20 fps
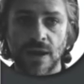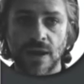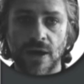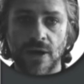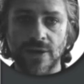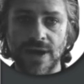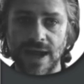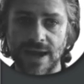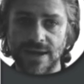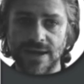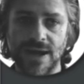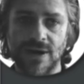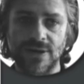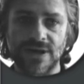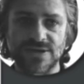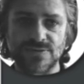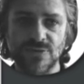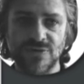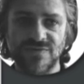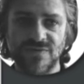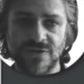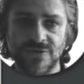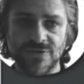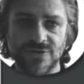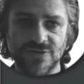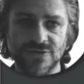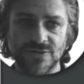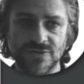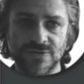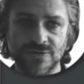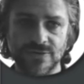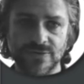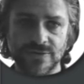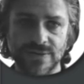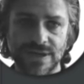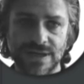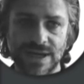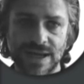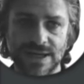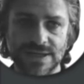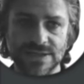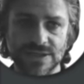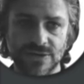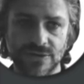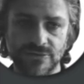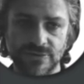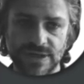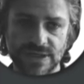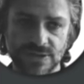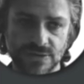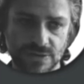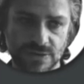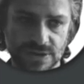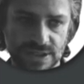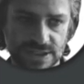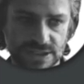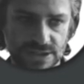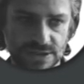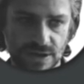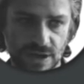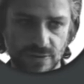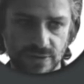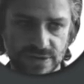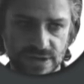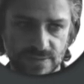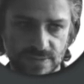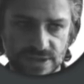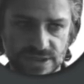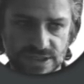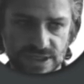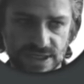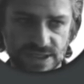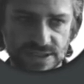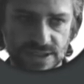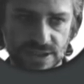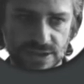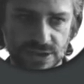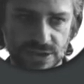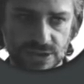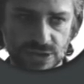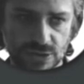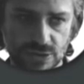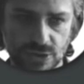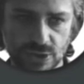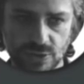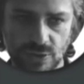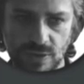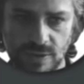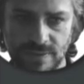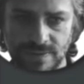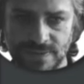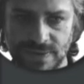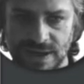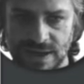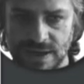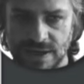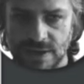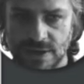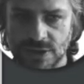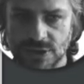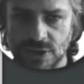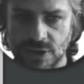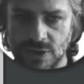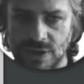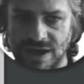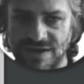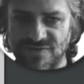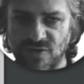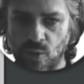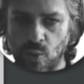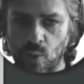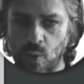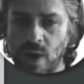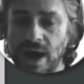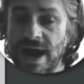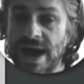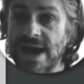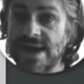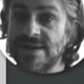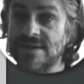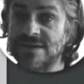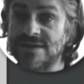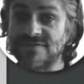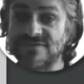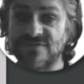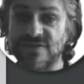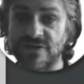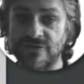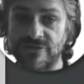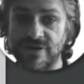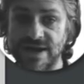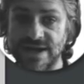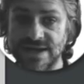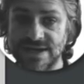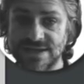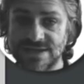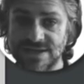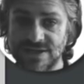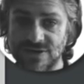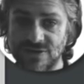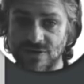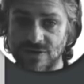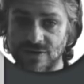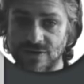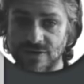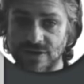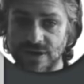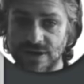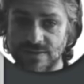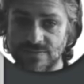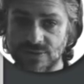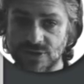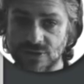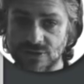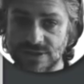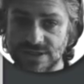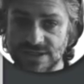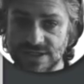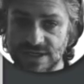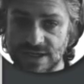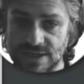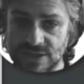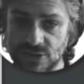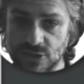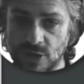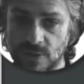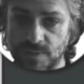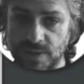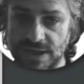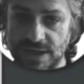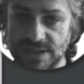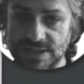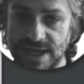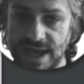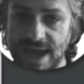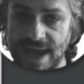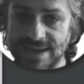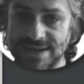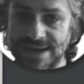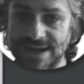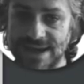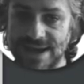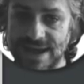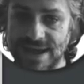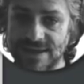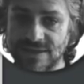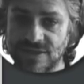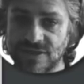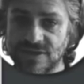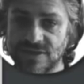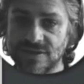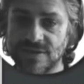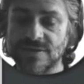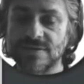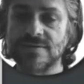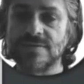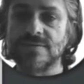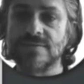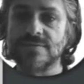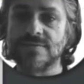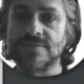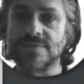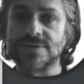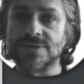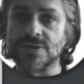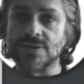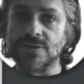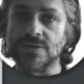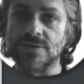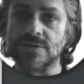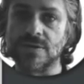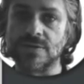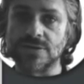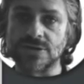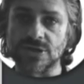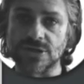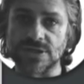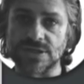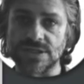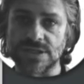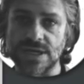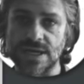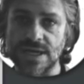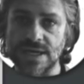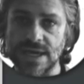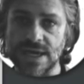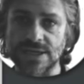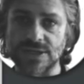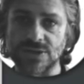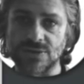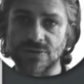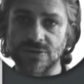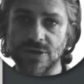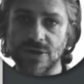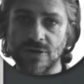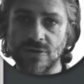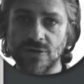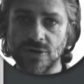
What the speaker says: Okay, now let's move on to the lexical resource. Let's start with number 6, as is usual. So you have a wide enough variety to discuss topics at length. So you don't just say yes or no.